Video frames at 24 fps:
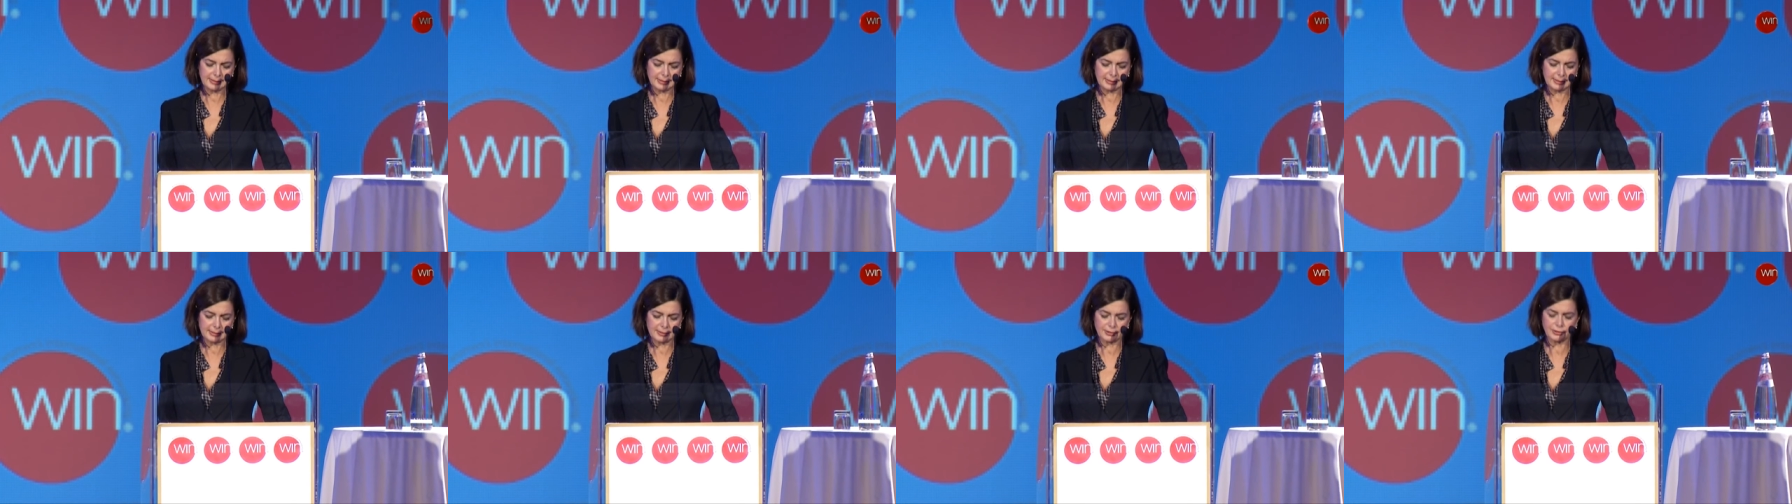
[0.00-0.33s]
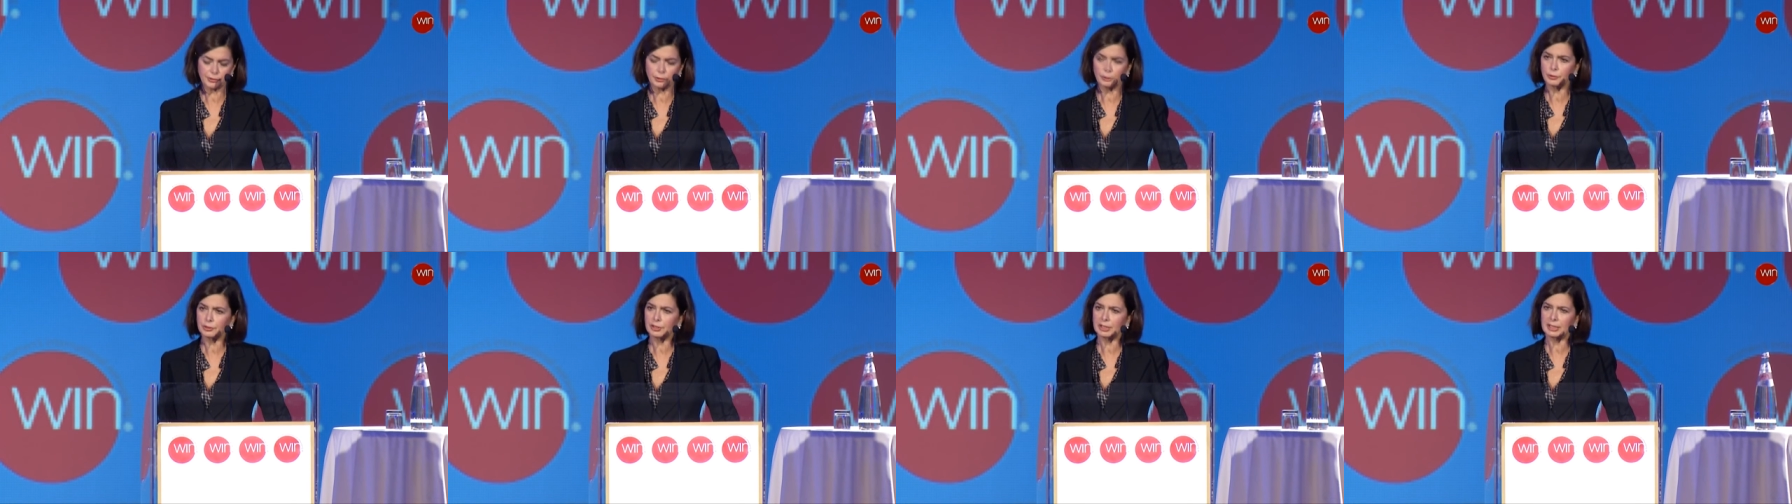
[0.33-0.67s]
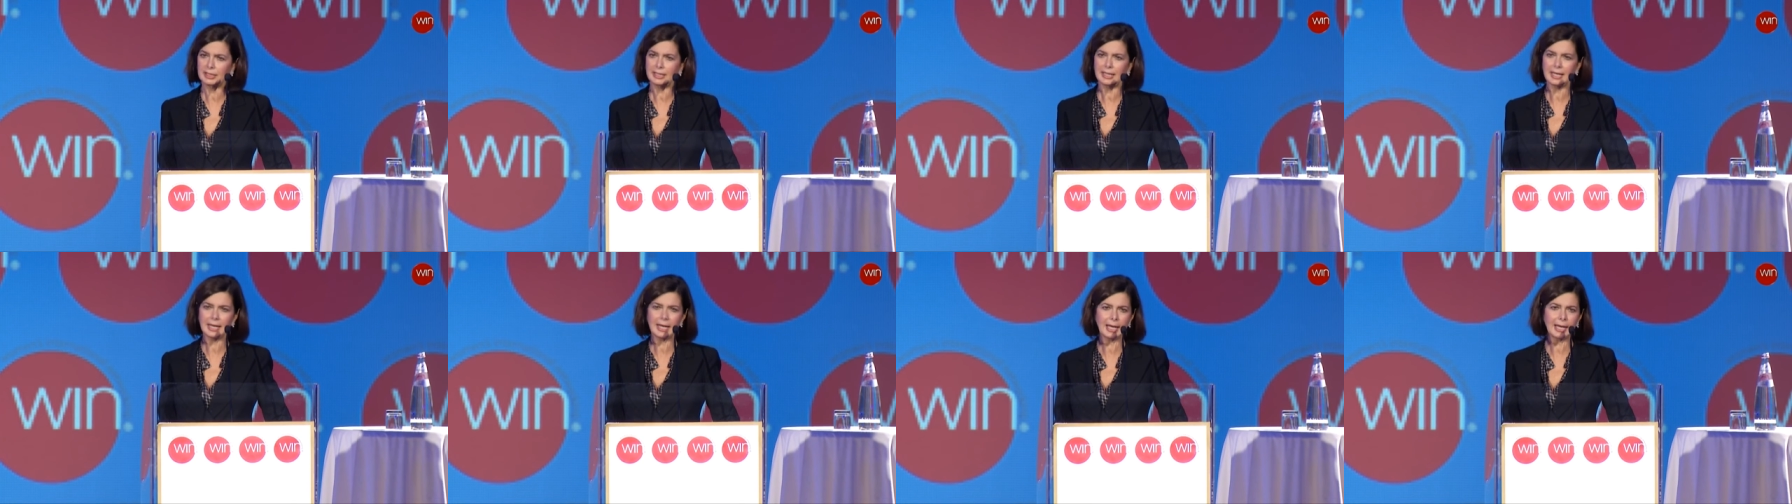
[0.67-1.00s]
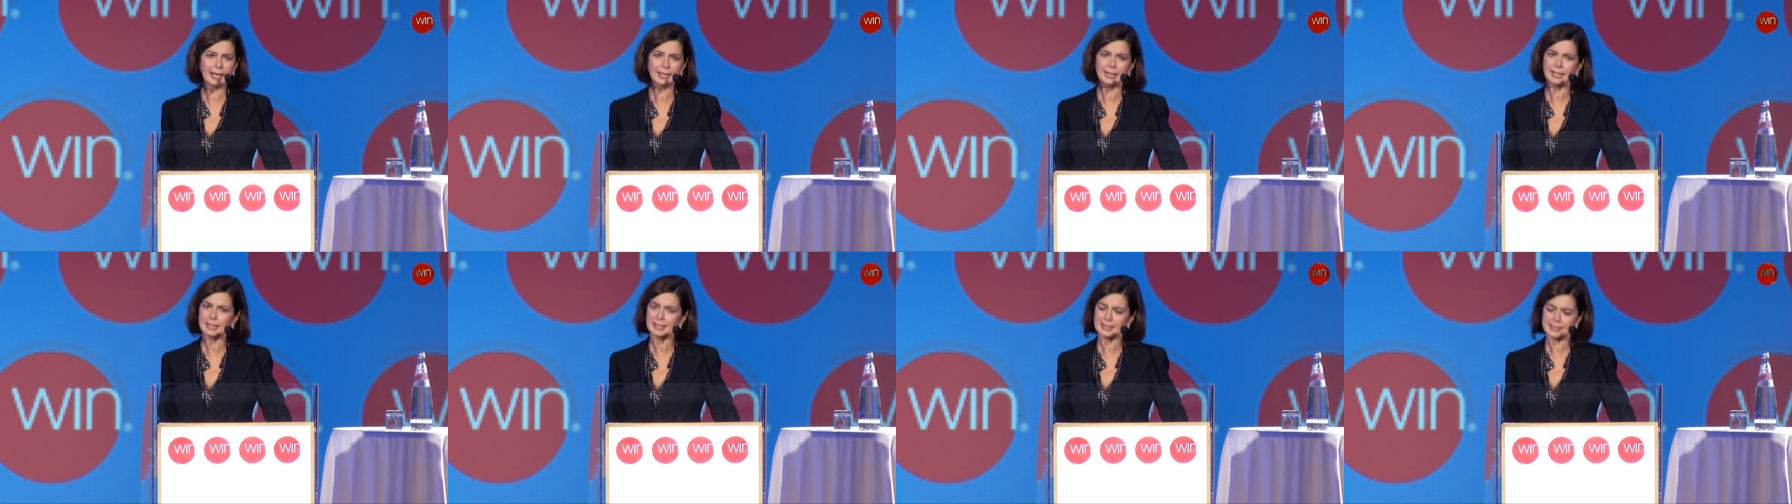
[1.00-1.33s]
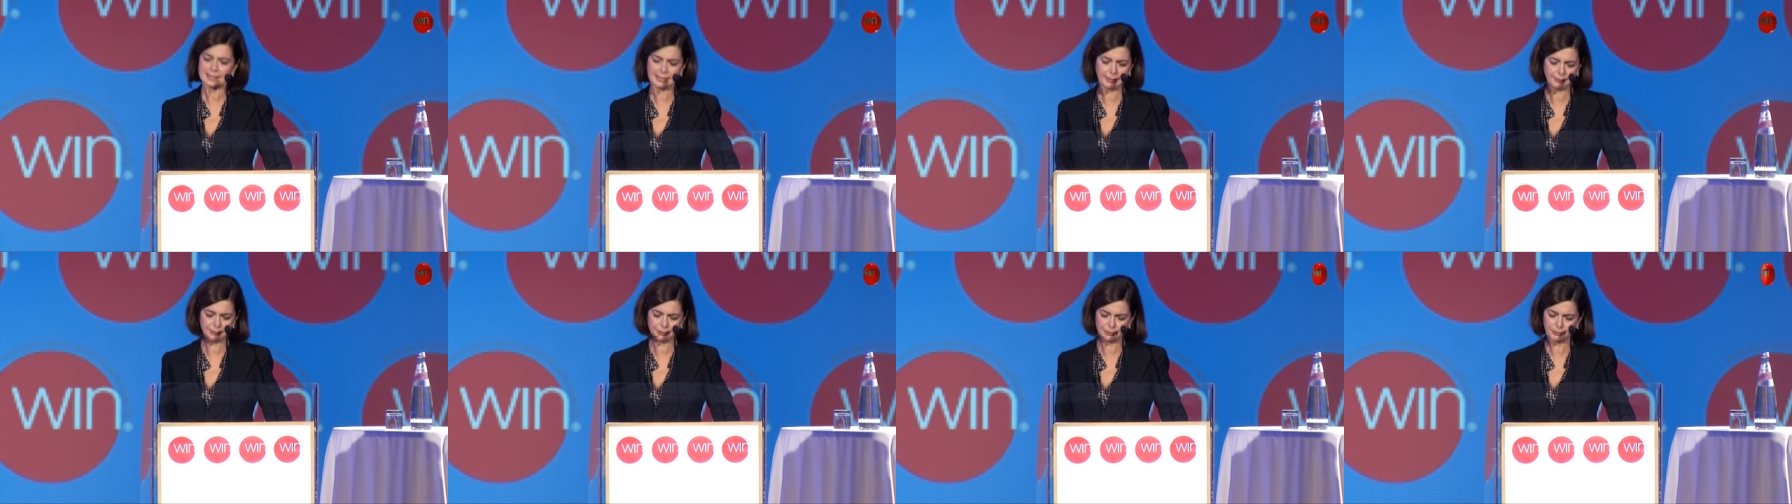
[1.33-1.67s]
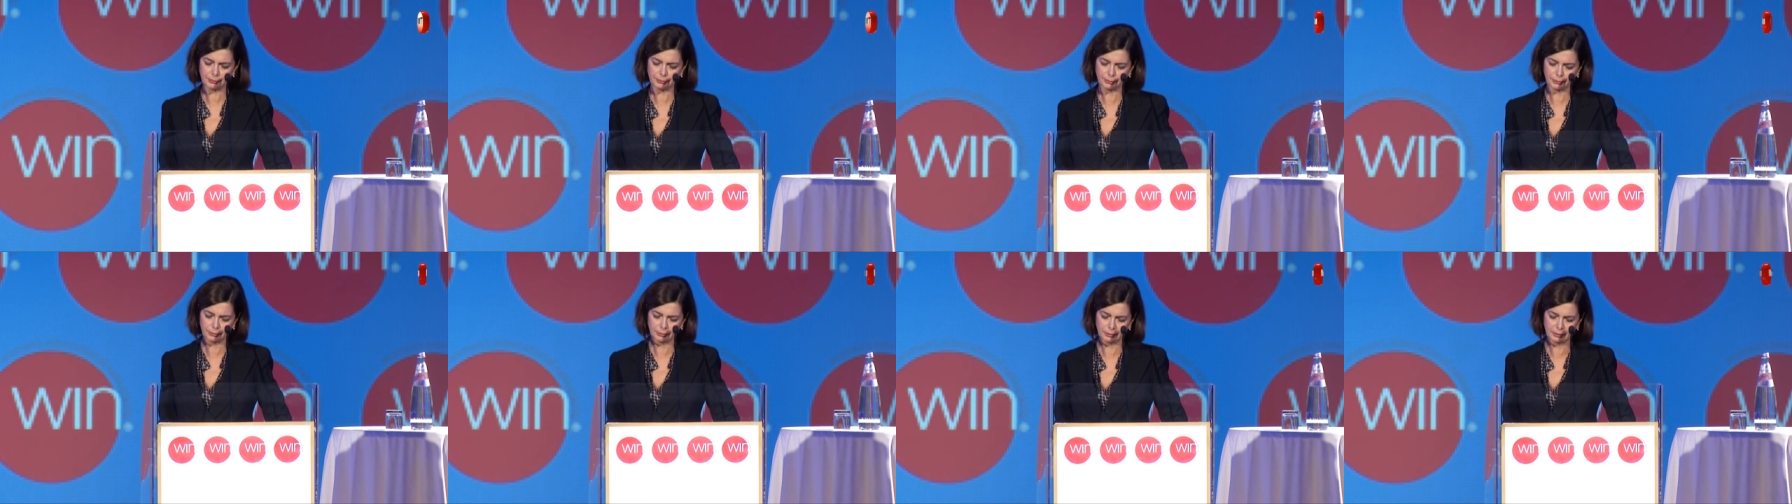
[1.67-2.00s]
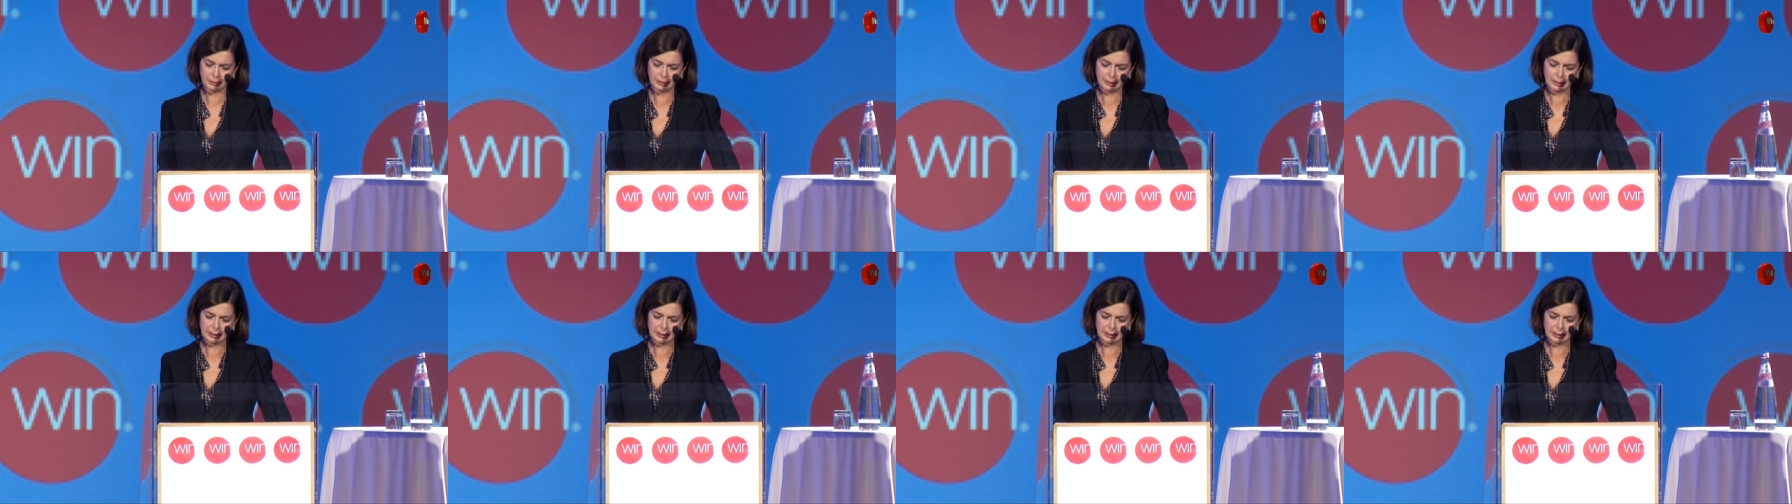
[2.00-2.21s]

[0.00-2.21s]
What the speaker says: is totally unacceptable